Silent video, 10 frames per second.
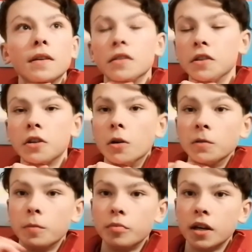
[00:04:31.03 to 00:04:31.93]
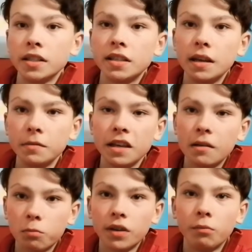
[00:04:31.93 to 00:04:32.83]
The goal for Brighton,
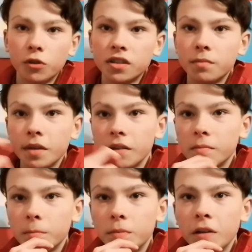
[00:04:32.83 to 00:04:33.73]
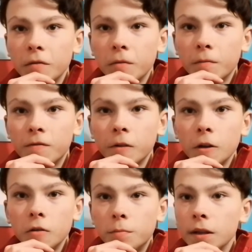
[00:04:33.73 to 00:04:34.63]
it was a bit of a
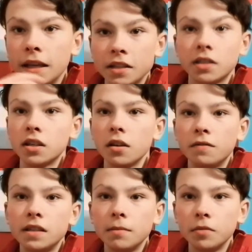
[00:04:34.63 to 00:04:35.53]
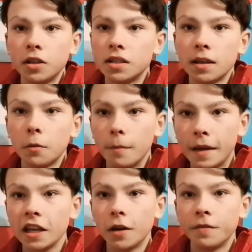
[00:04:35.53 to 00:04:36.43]
fluke, but they deserved it because there were
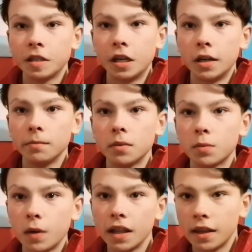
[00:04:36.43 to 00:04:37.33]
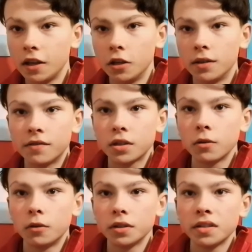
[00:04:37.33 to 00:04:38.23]
many other times where they could have
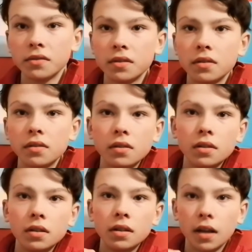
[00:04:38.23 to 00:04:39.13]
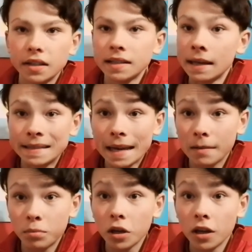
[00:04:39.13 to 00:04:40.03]
scored. Like
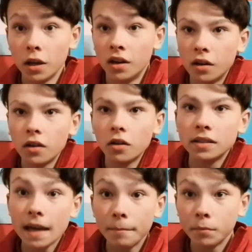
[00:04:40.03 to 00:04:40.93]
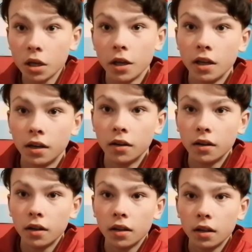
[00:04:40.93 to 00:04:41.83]
Dan Byrne,
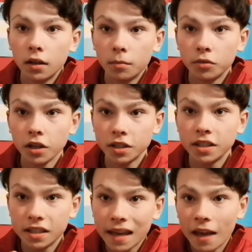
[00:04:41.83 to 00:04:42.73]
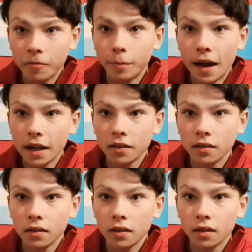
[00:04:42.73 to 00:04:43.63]
Brighton's left
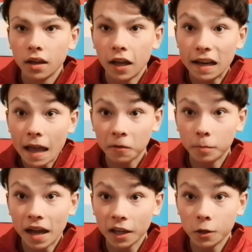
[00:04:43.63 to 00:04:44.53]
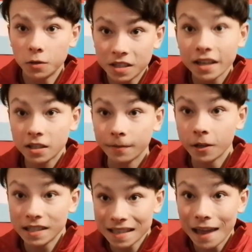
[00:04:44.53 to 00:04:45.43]
back, a left back who's
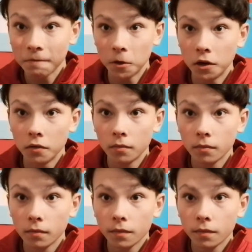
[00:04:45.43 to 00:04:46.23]
6'7",